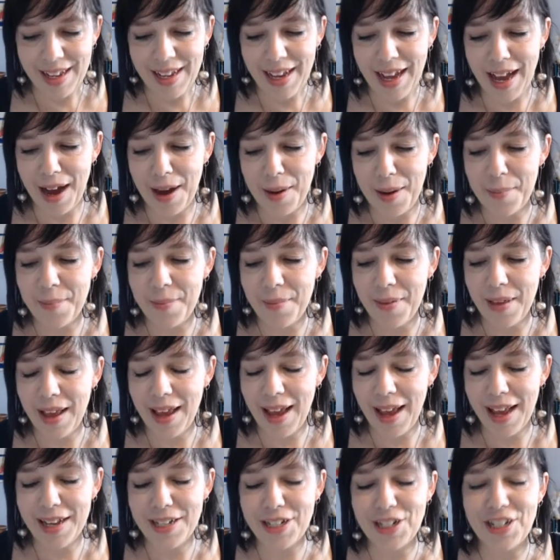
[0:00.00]
Um,
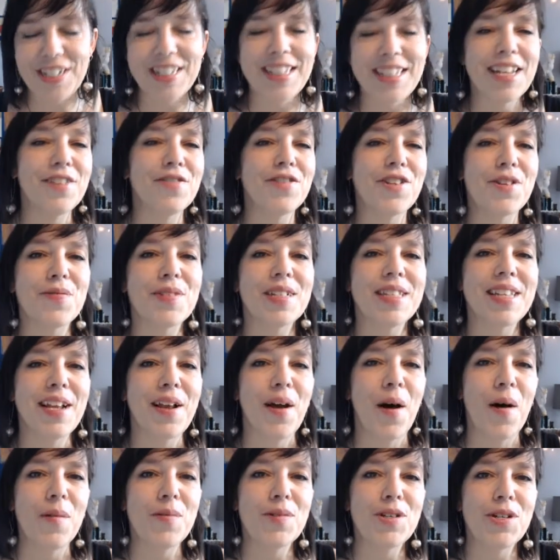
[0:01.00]
and she said if she was at
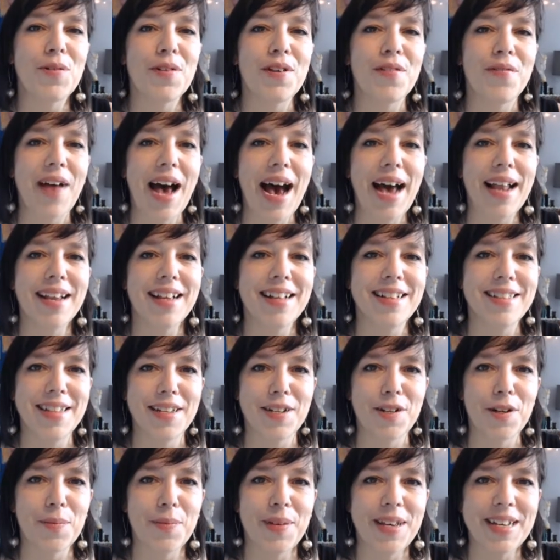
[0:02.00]
home, she would have added
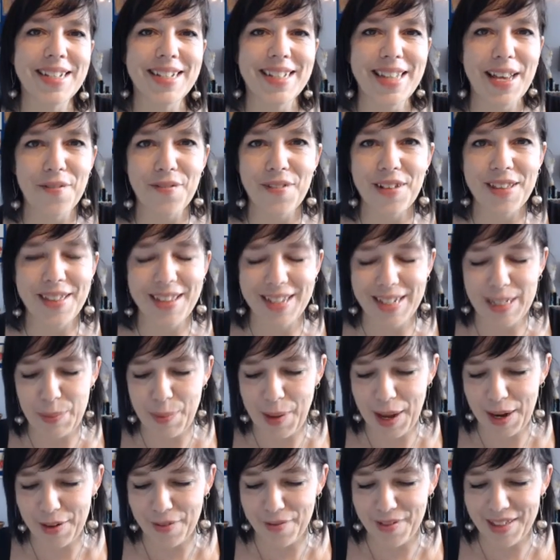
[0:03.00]
glitter because everything's
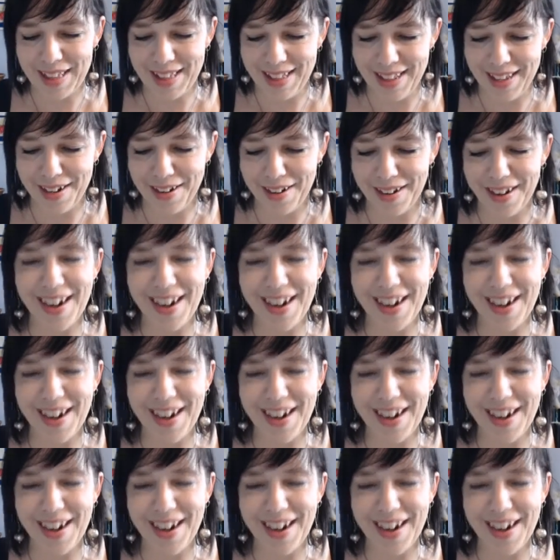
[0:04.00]
better with glitter.